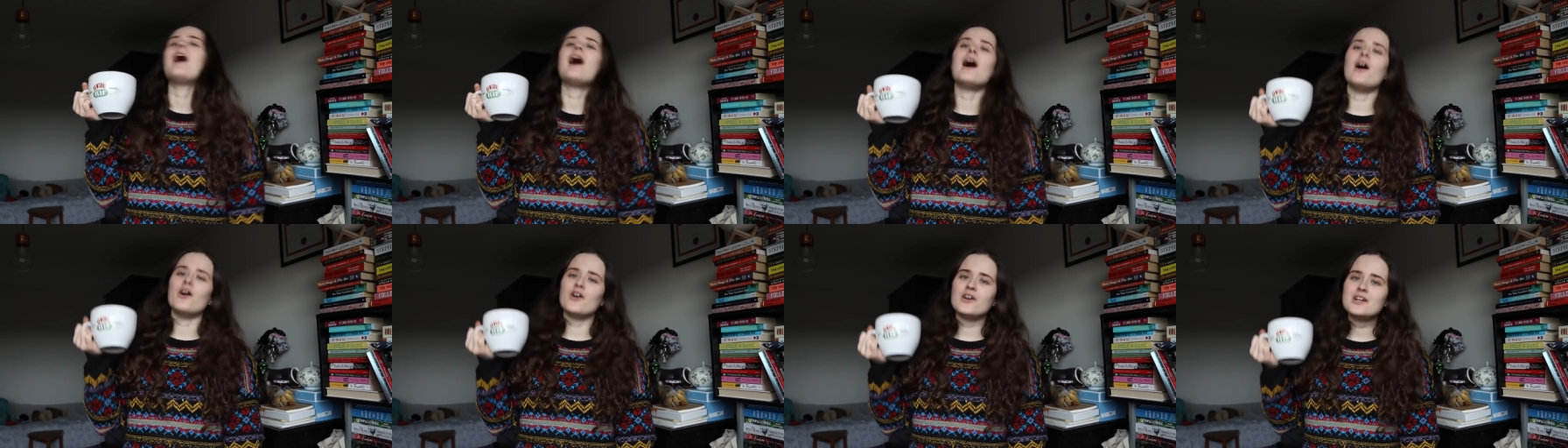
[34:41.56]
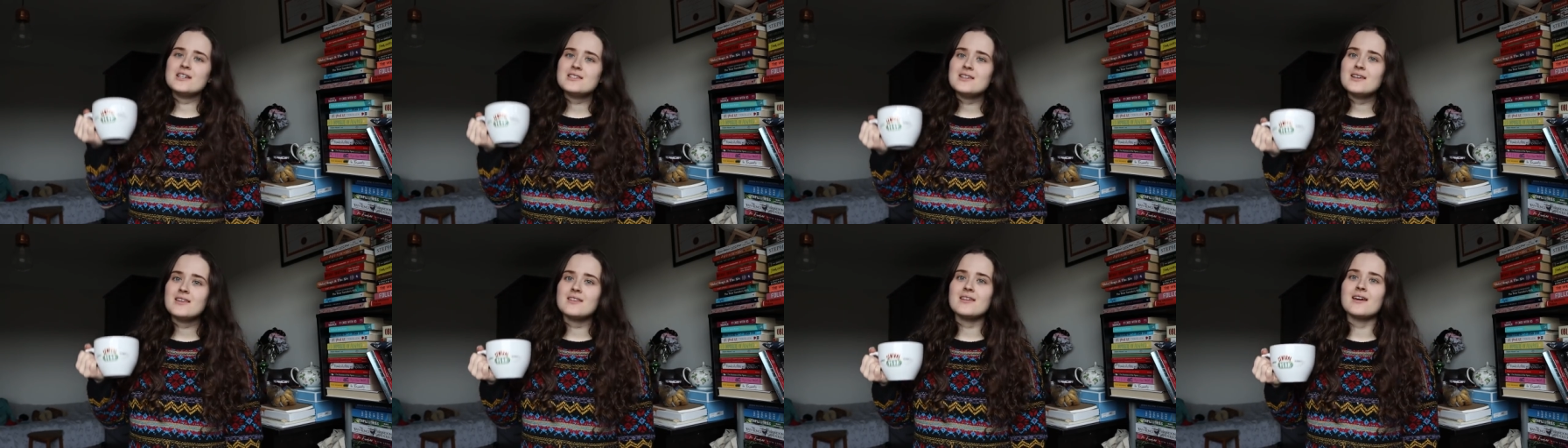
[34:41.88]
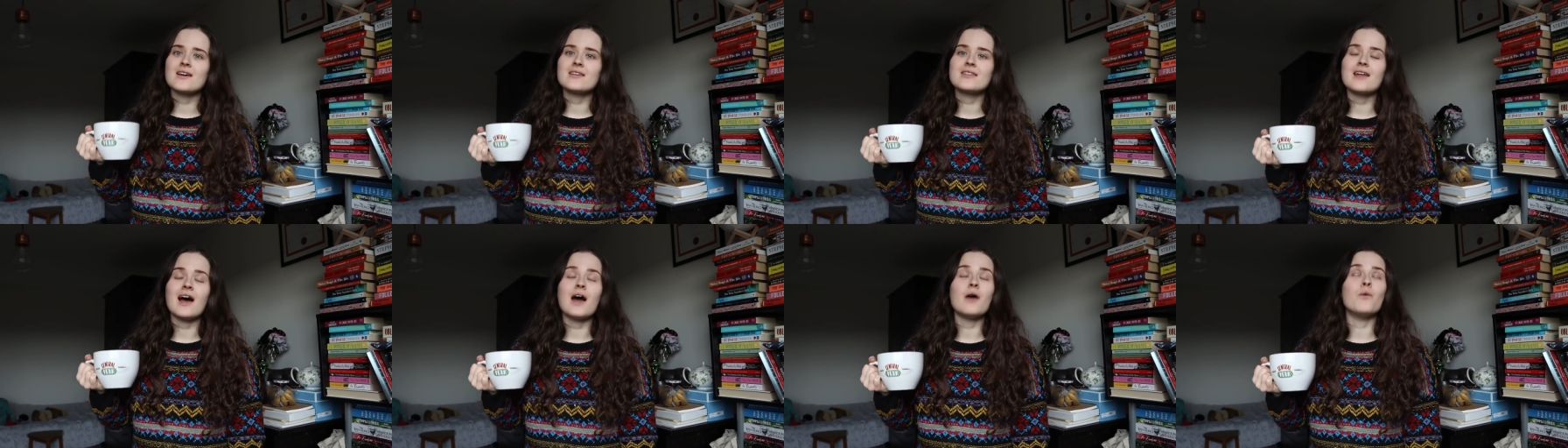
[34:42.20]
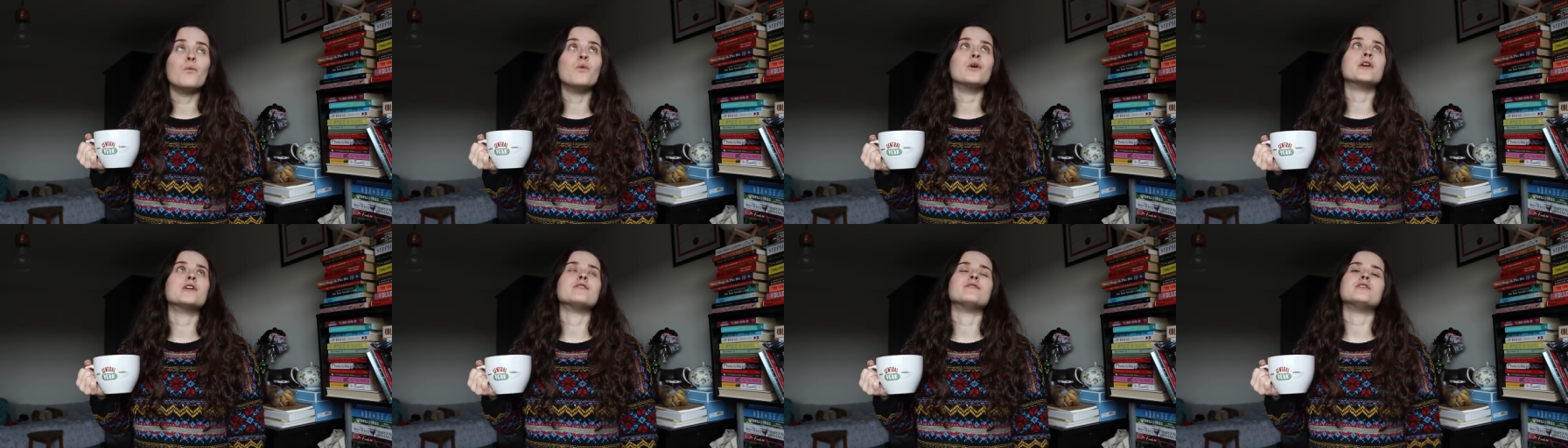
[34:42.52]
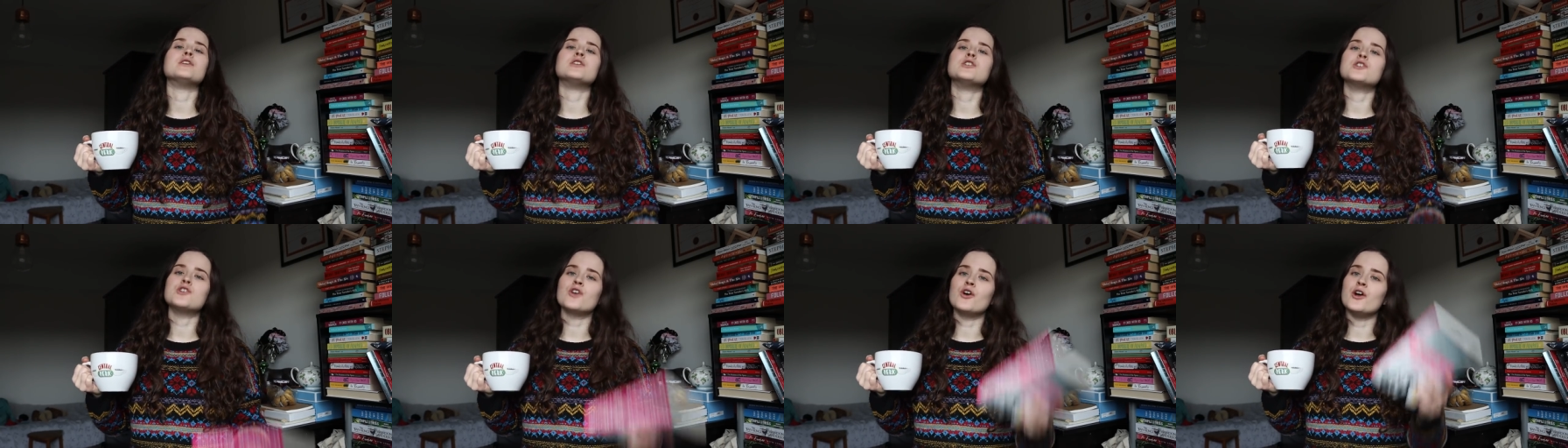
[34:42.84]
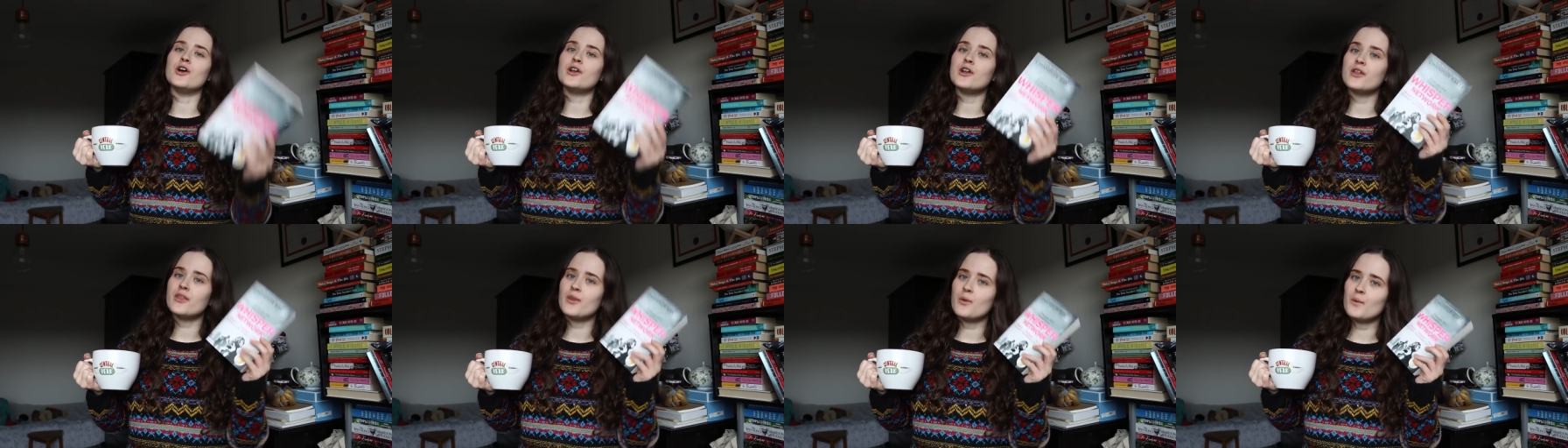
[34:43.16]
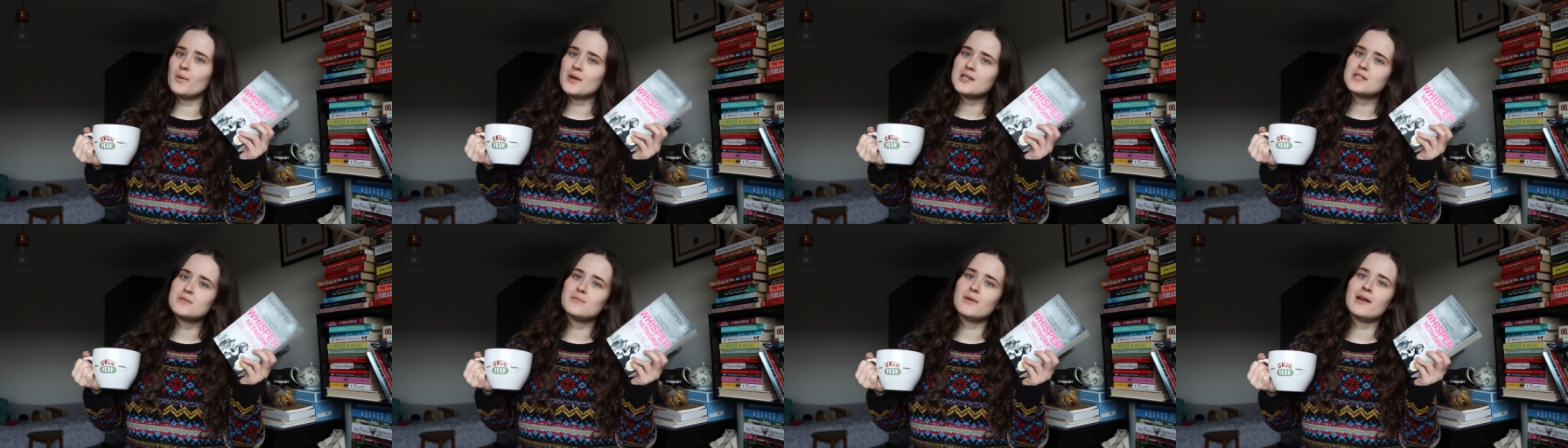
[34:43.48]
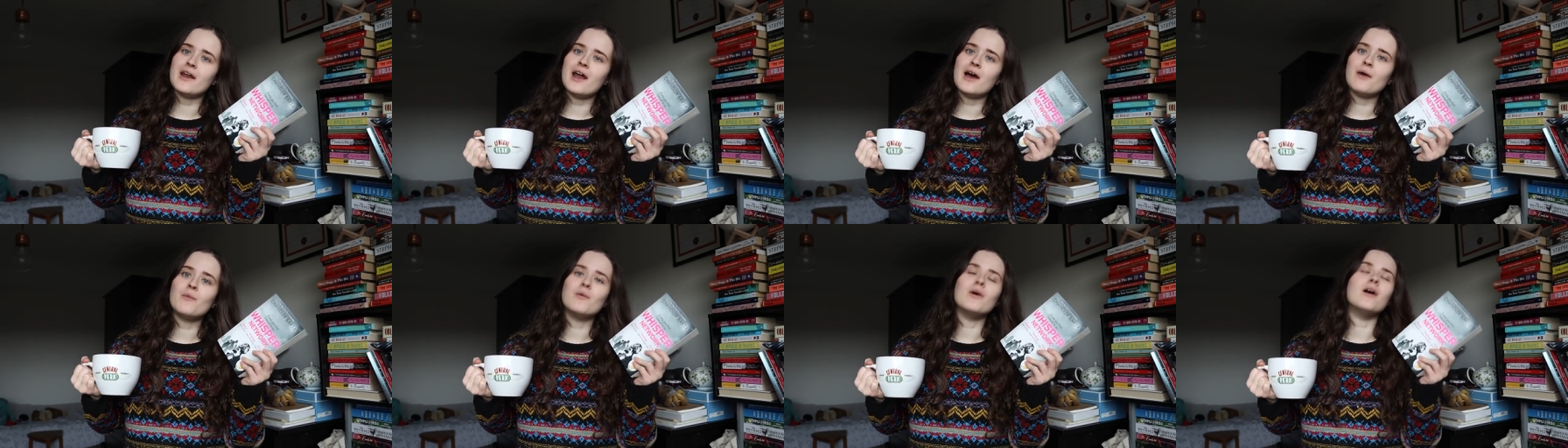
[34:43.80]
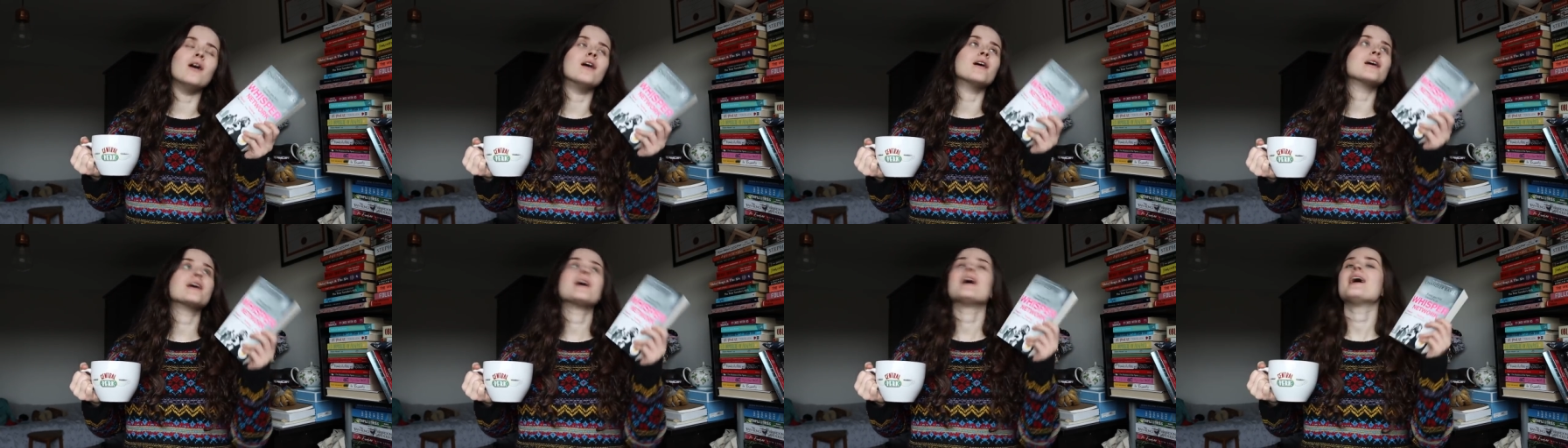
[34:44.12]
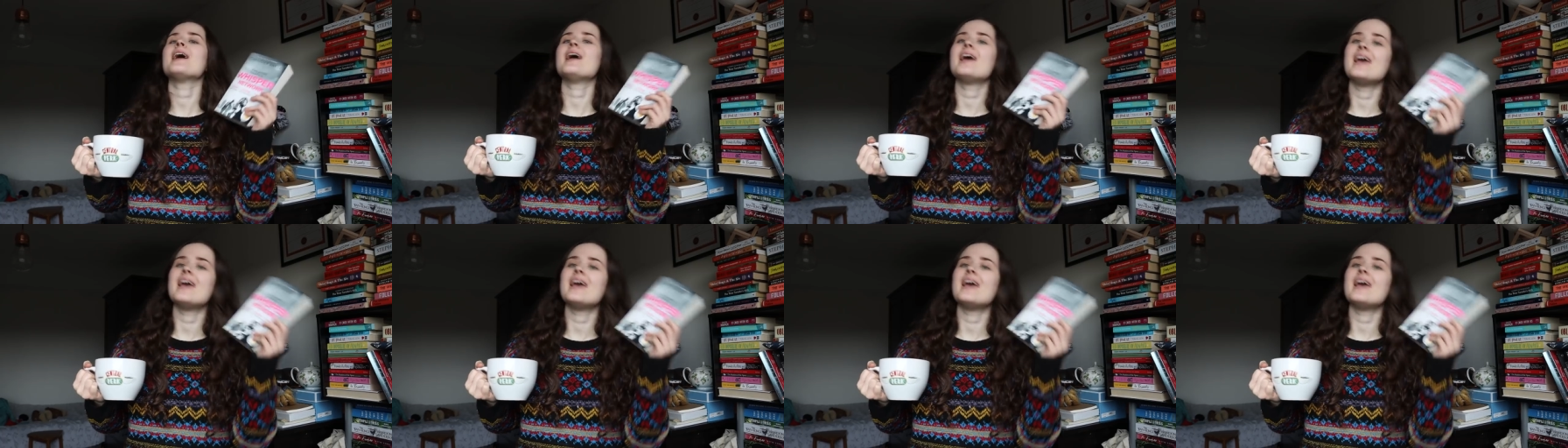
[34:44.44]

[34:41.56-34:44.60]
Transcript: I honestly think that I would have enjoyed the Whisper Network